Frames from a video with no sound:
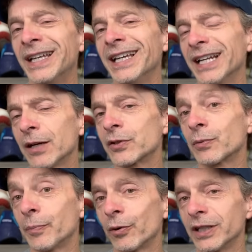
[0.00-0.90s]
And I was
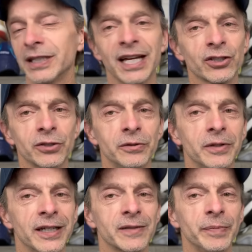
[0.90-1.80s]
reporting that shoe
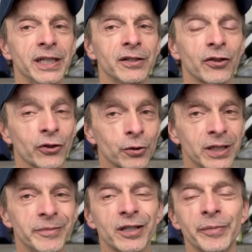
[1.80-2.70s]
as being
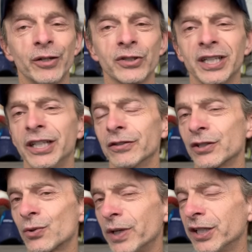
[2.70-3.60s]
30mm in heel
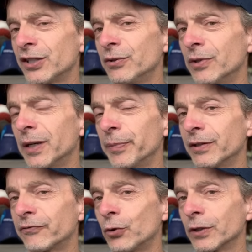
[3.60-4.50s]
and 22 up in
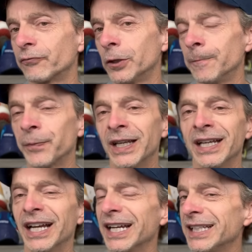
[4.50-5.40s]
the forefoot.
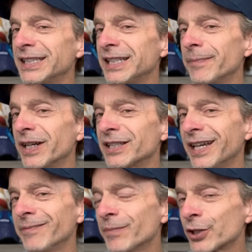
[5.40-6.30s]
And I did take my
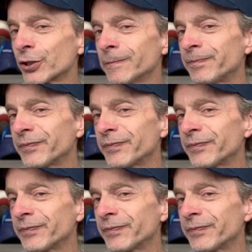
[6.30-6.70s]
tape measure